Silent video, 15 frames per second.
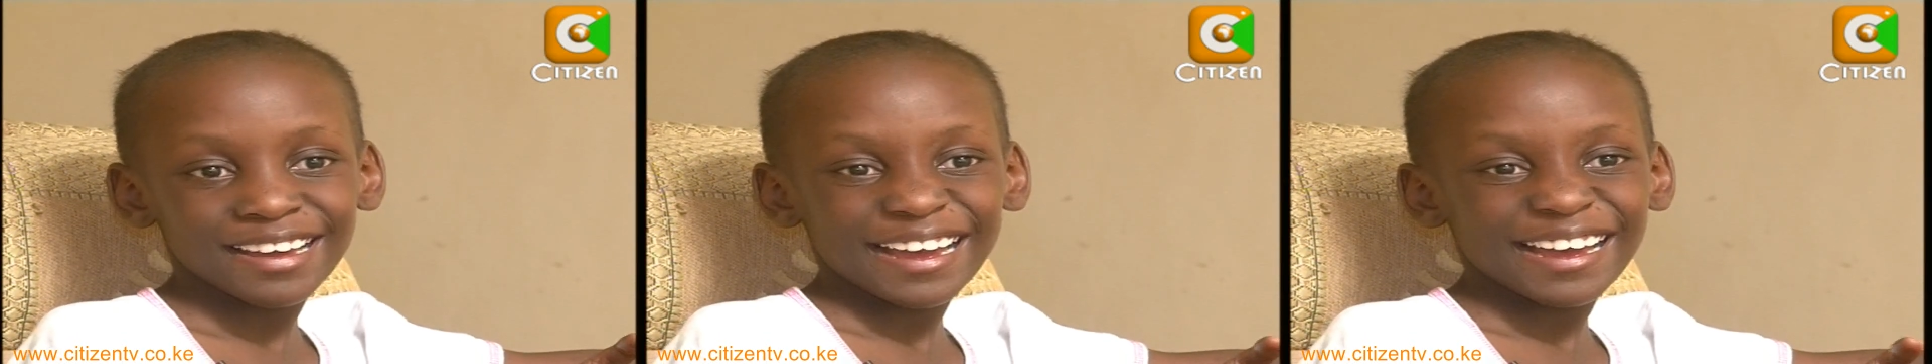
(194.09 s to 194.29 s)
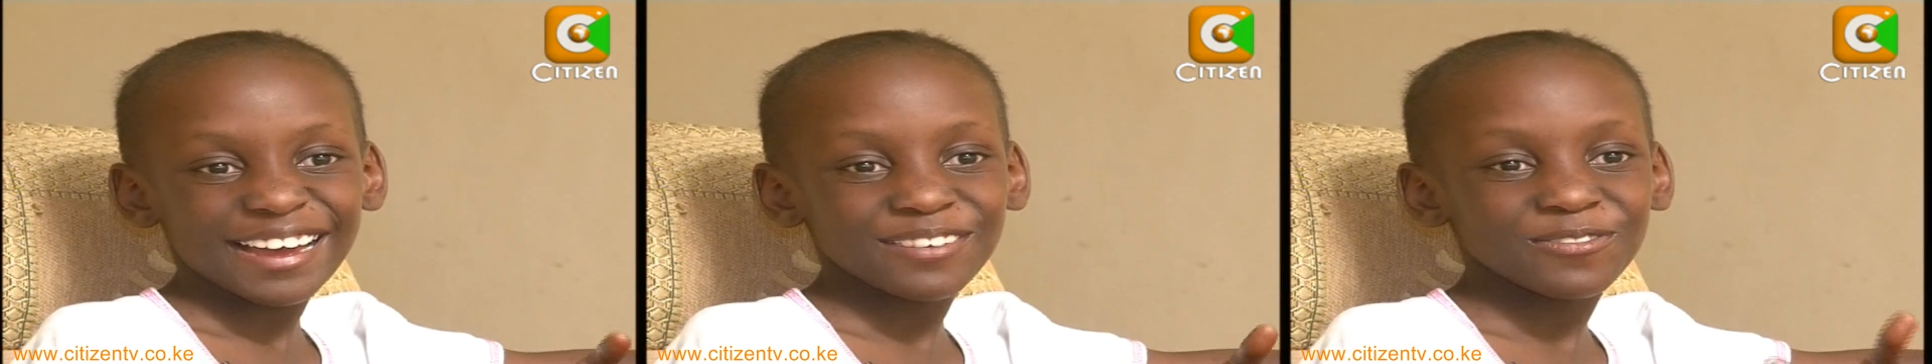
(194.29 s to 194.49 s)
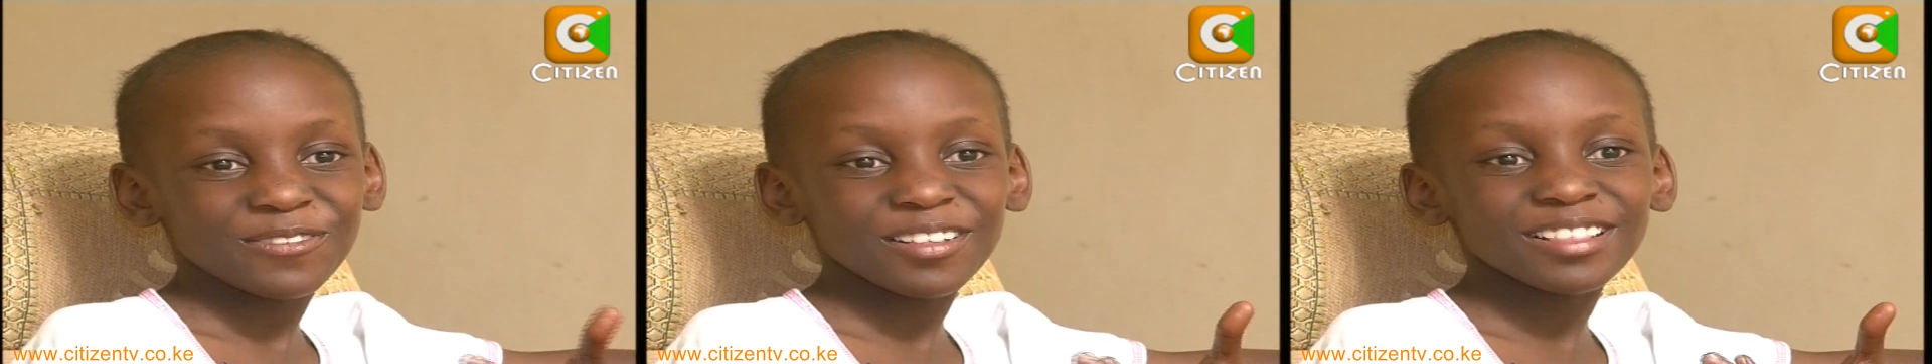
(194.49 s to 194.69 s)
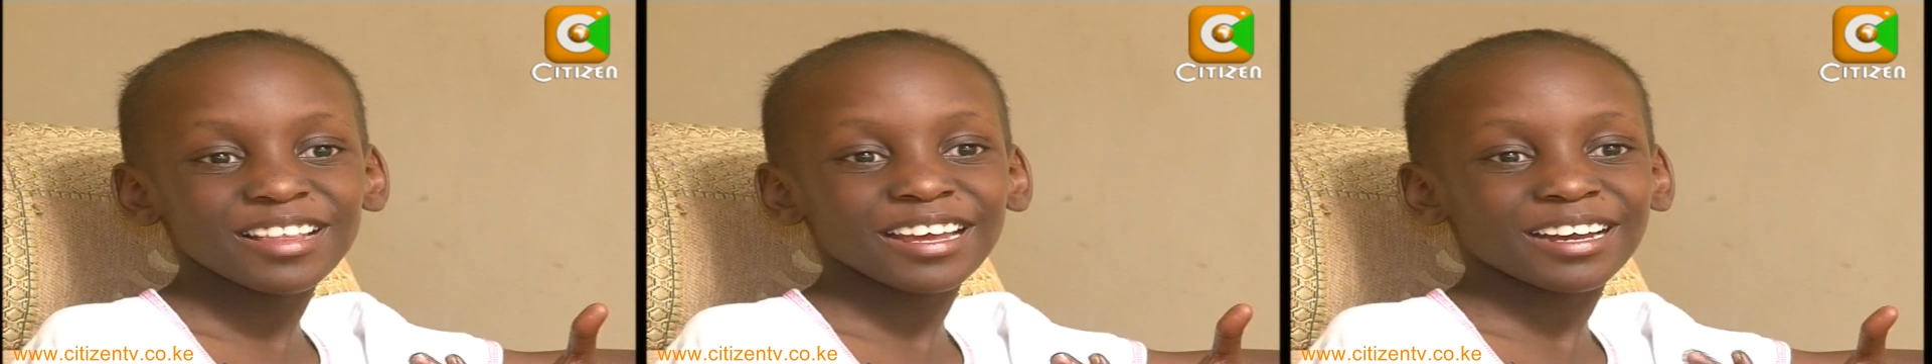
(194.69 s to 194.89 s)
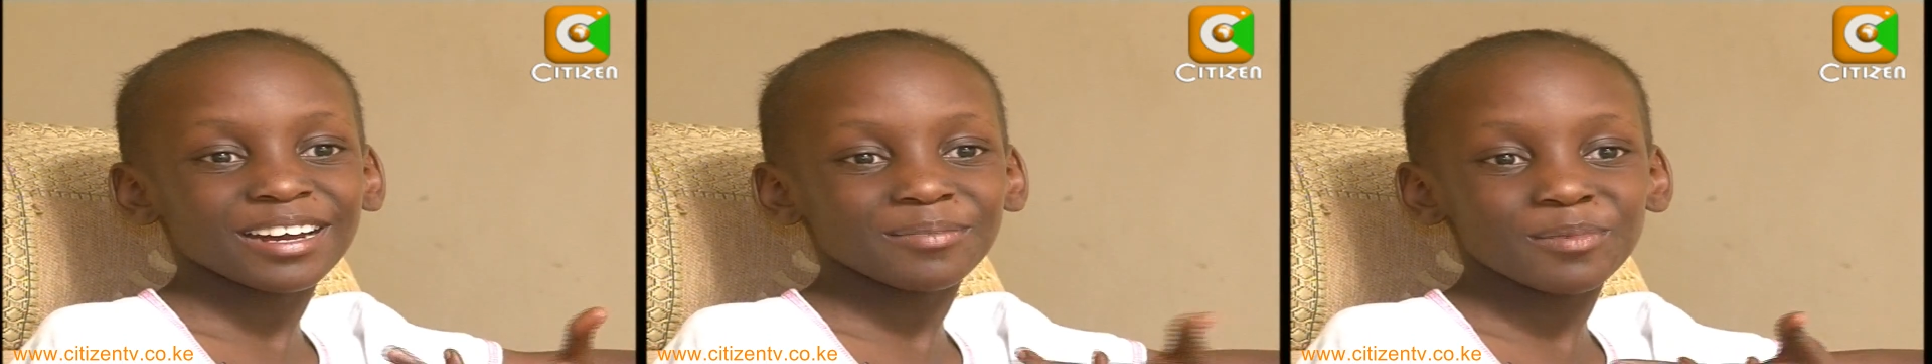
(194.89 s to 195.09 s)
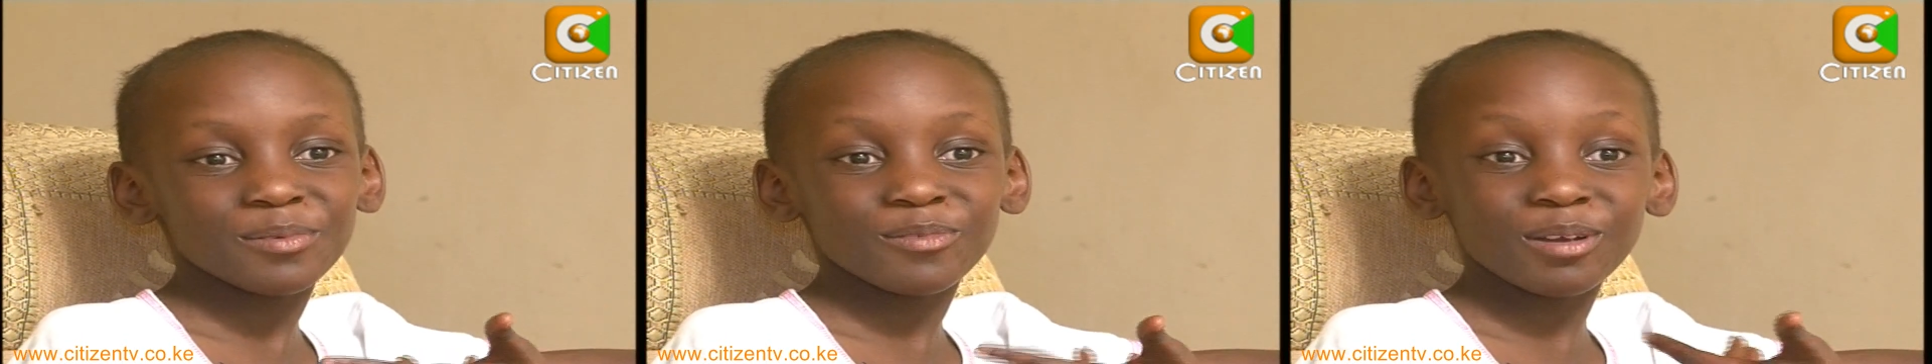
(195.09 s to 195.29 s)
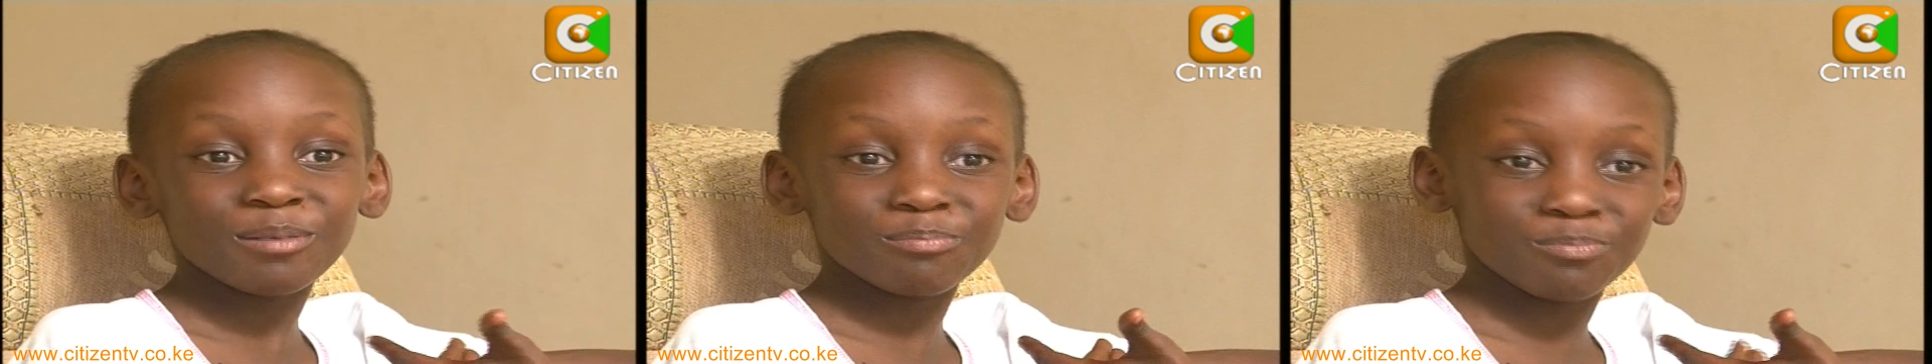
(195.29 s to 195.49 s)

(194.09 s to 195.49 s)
I feel like I'm even